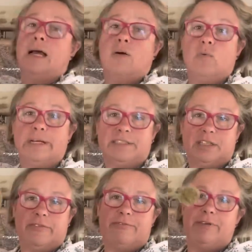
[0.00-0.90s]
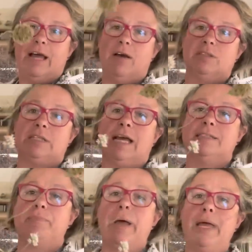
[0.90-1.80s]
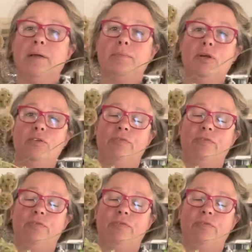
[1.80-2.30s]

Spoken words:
Which has a pale blue